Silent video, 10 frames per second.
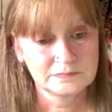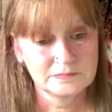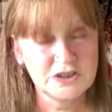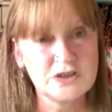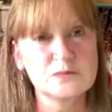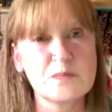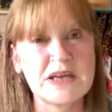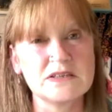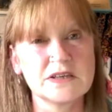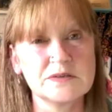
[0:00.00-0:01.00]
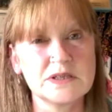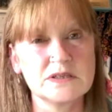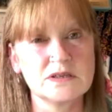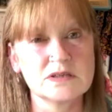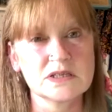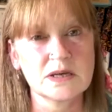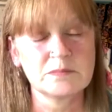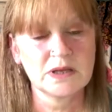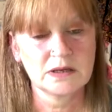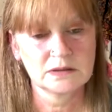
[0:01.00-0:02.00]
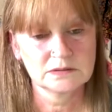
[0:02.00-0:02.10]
You used Memento, didn't you, to stamp that?